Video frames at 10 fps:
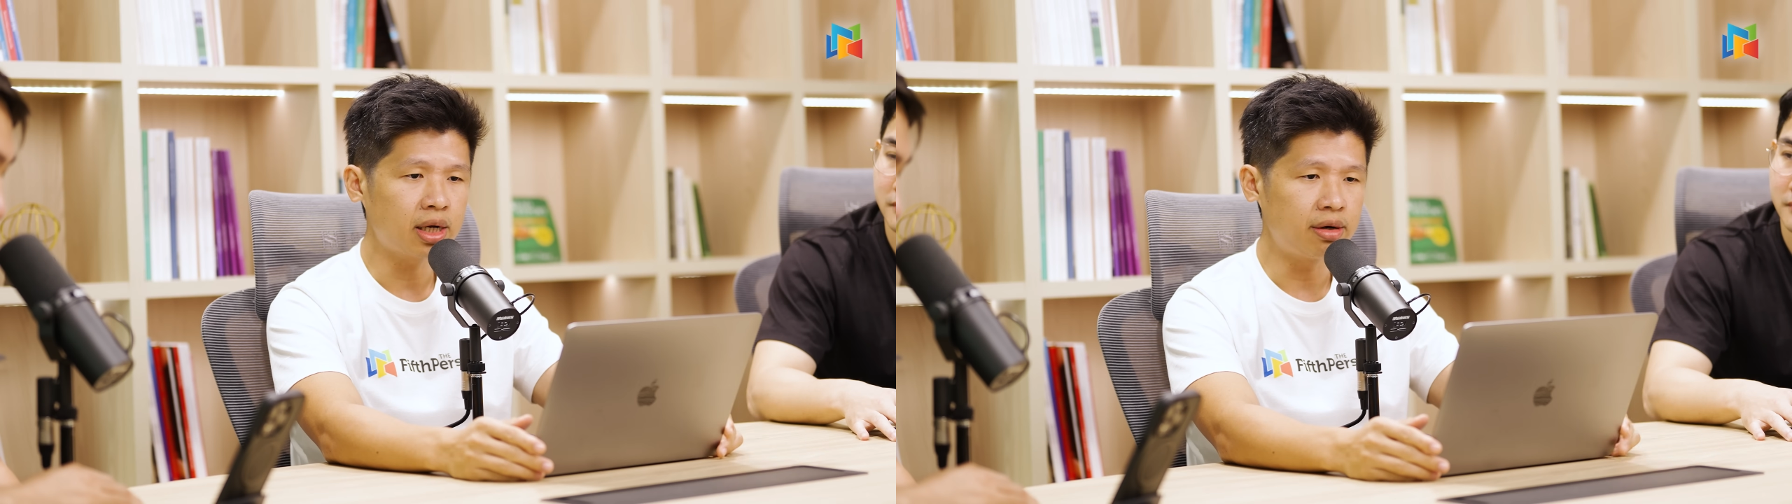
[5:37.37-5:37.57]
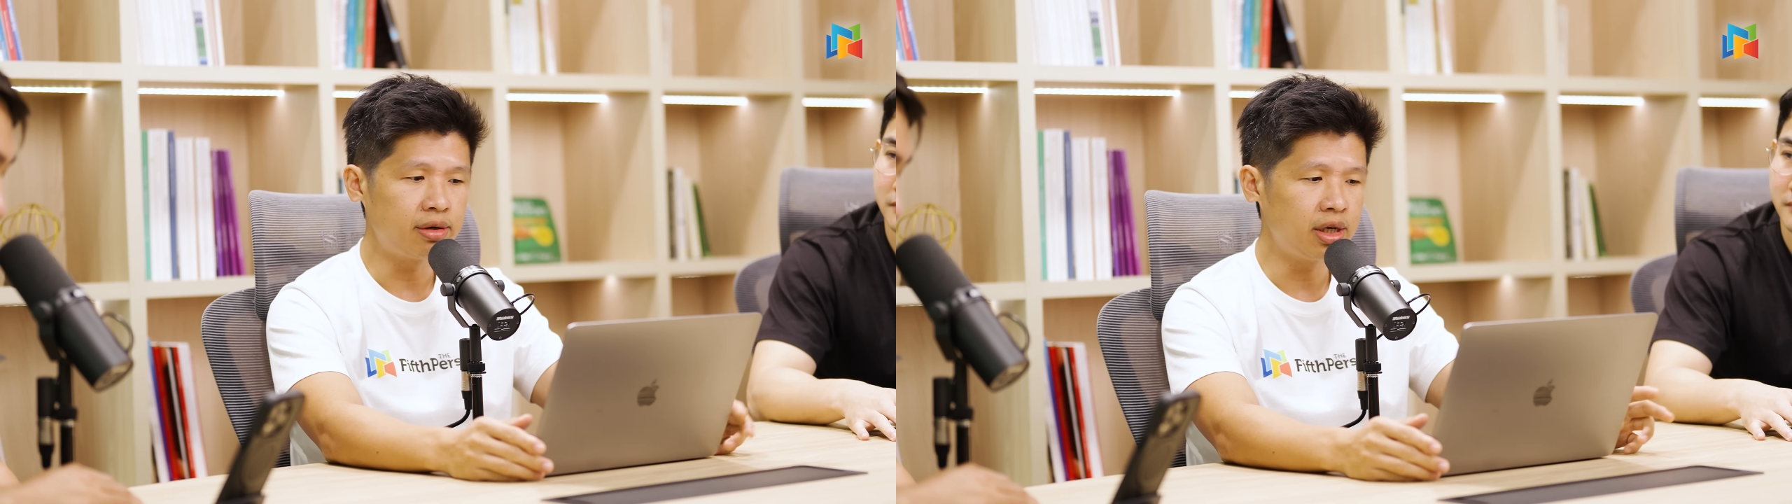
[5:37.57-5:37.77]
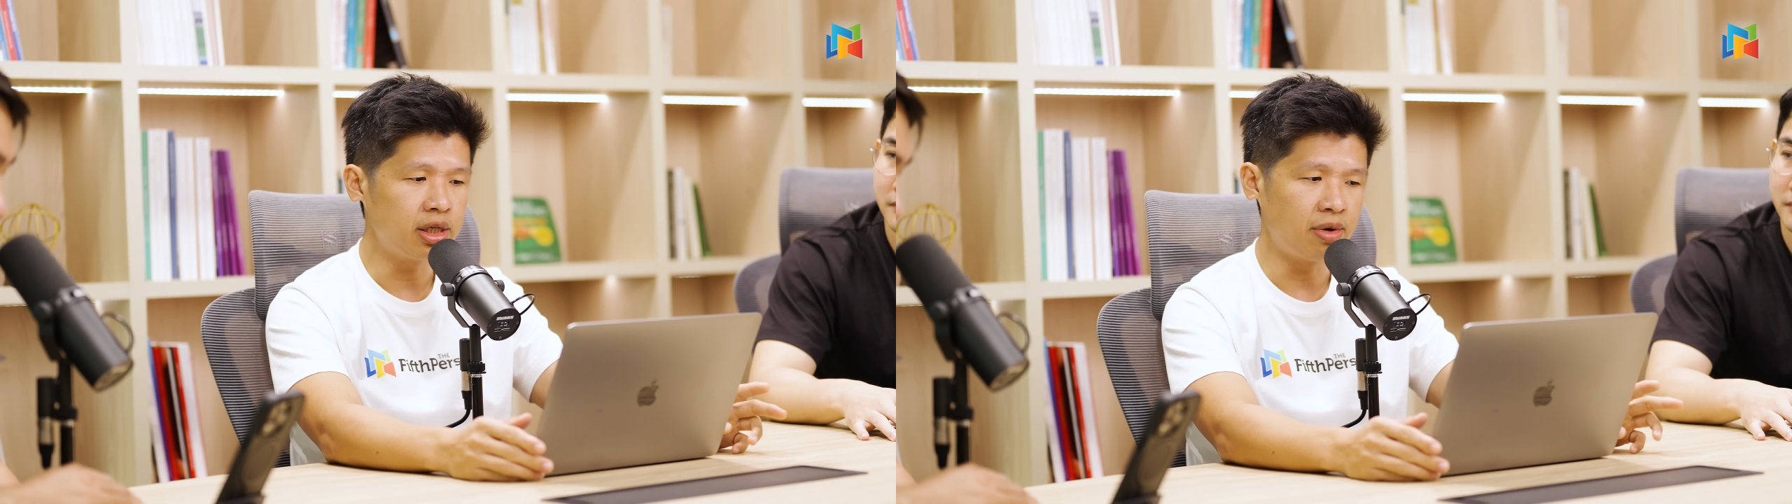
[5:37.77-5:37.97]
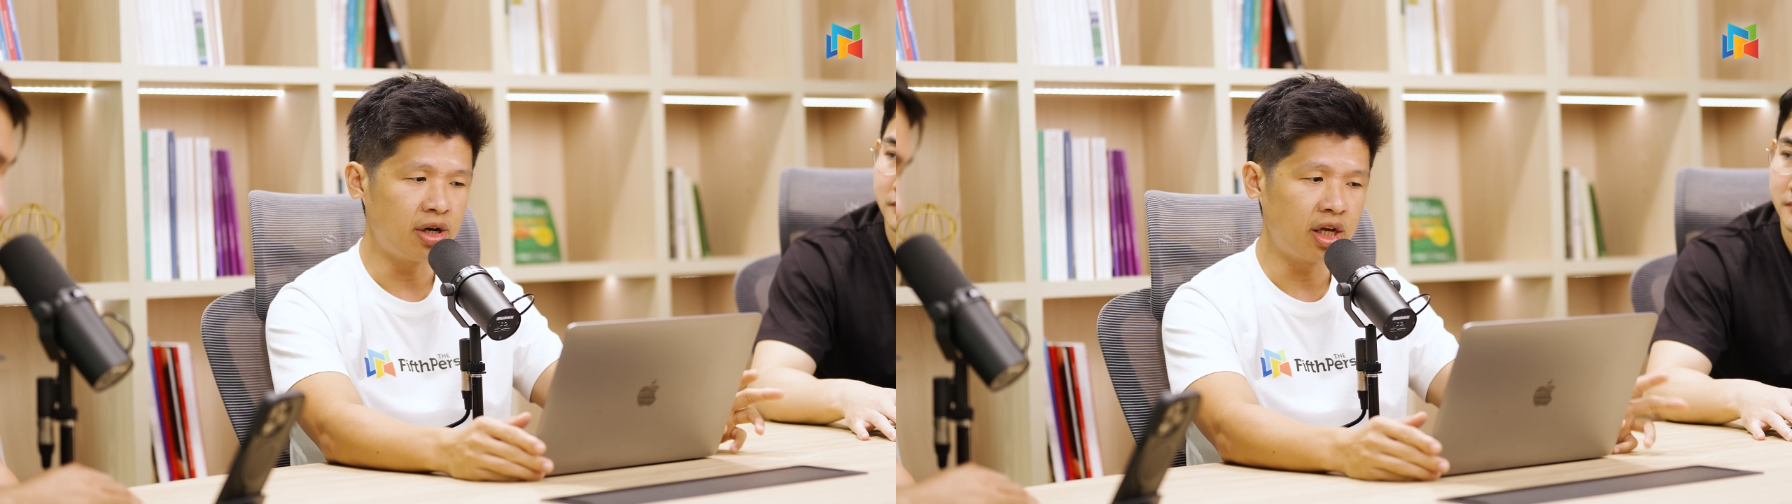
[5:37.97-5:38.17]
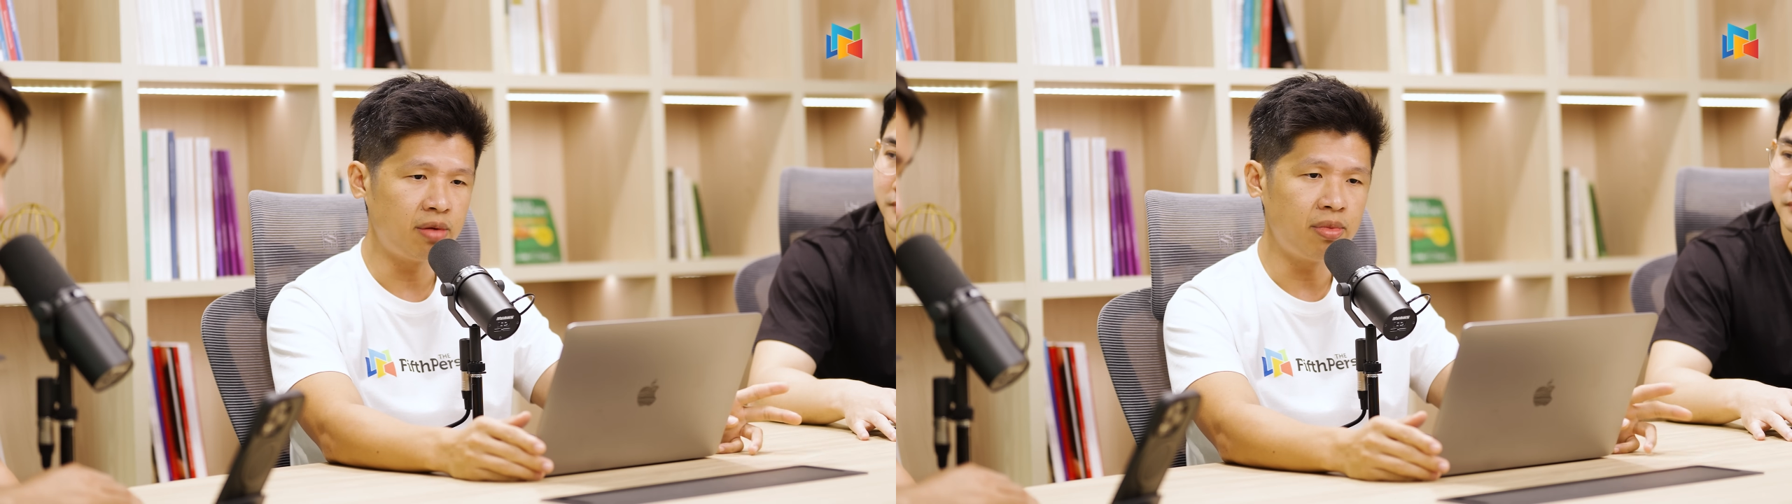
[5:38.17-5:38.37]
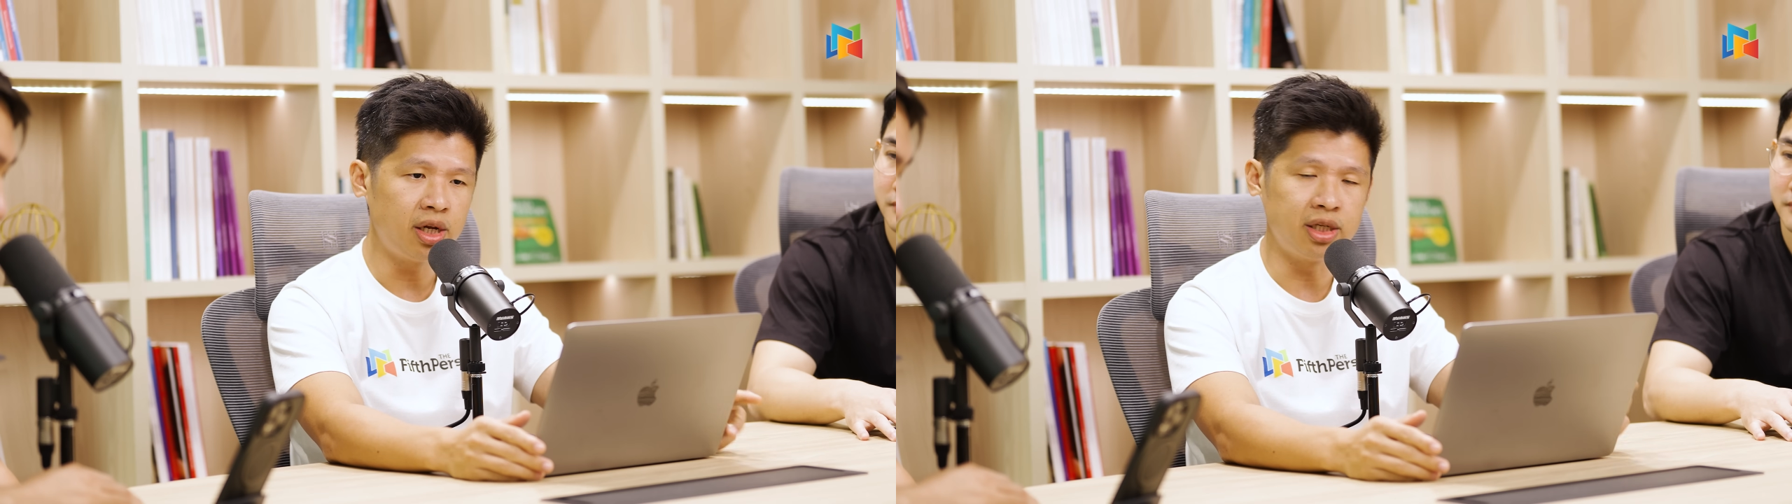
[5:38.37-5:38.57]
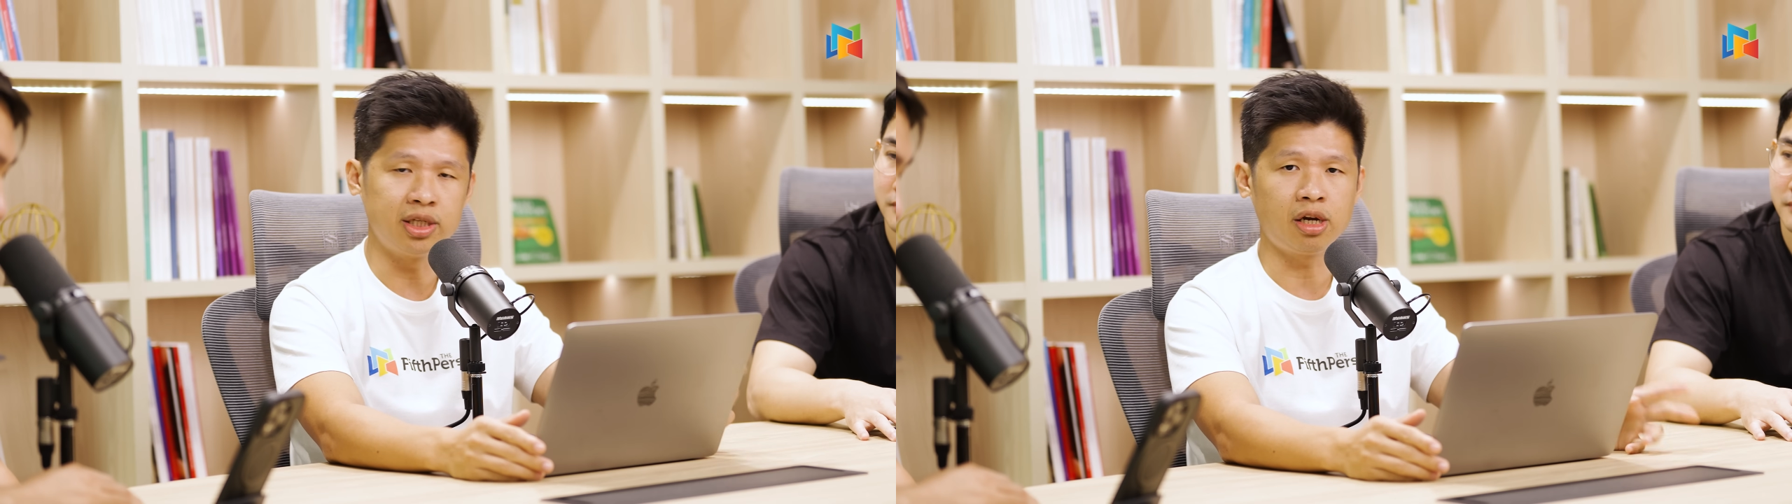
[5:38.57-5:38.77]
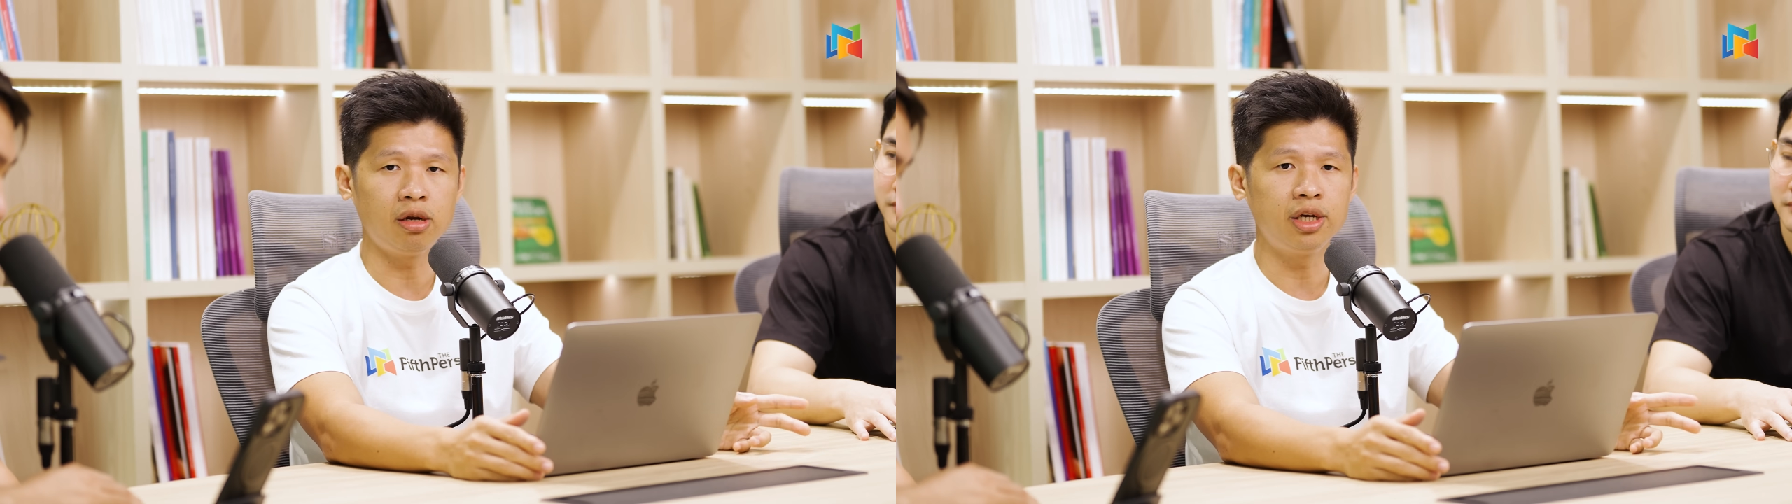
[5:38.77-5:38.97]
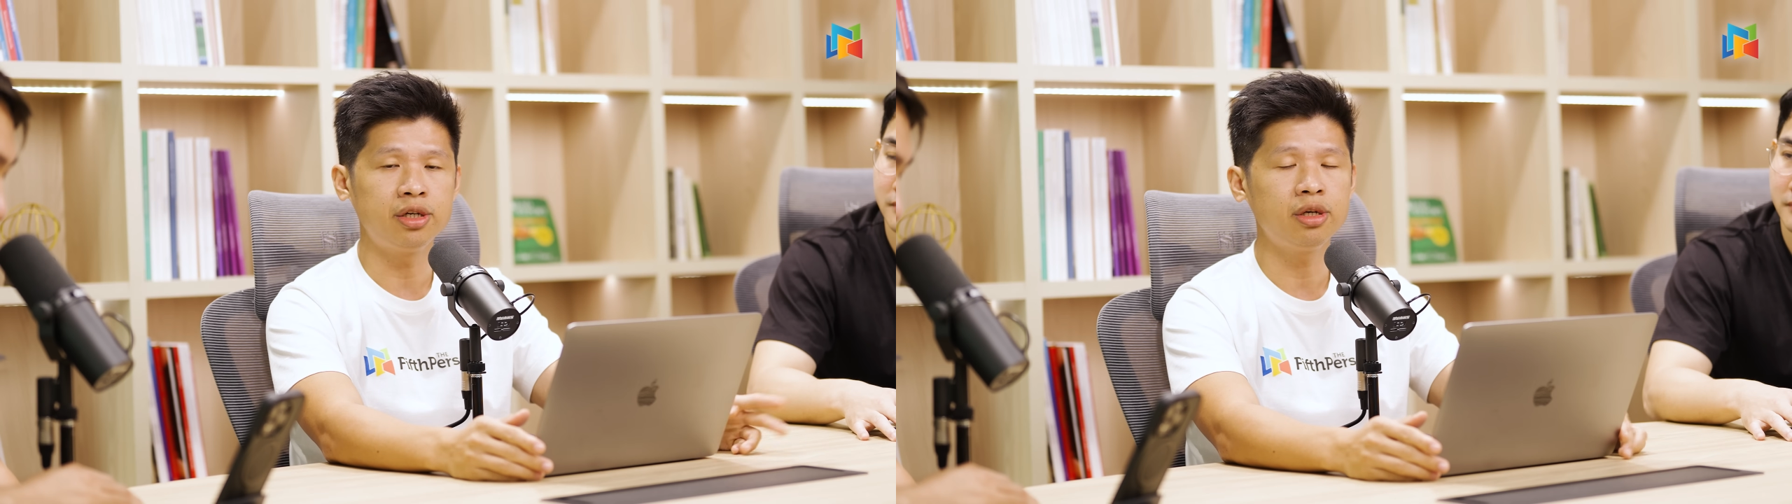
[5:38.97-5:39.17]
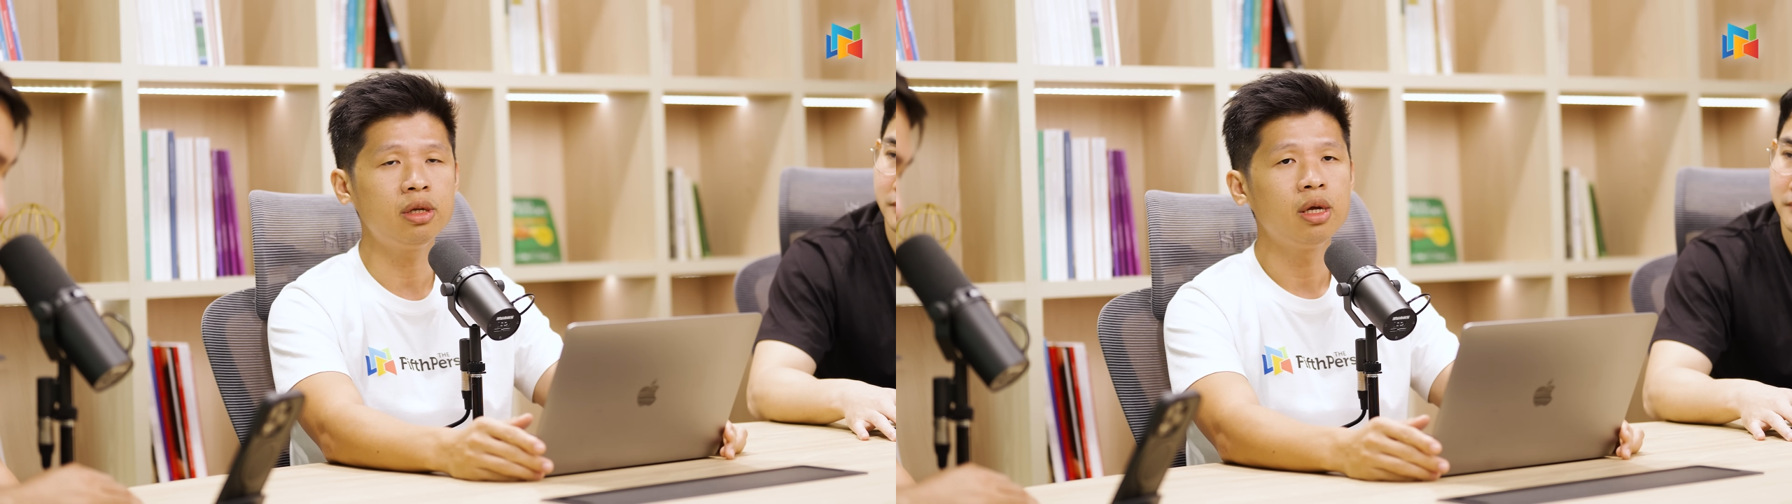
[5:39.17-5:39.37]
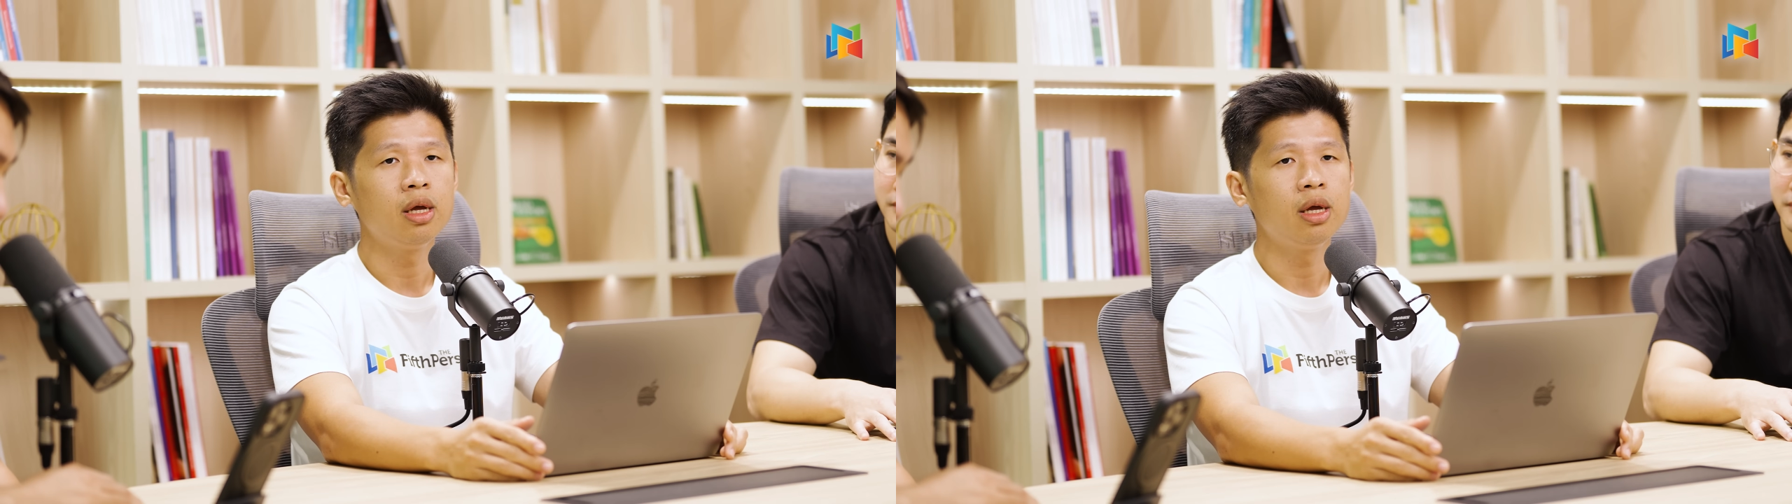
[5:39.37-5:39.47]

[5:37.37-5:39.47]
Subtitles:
Currently is about 90 million in circulation.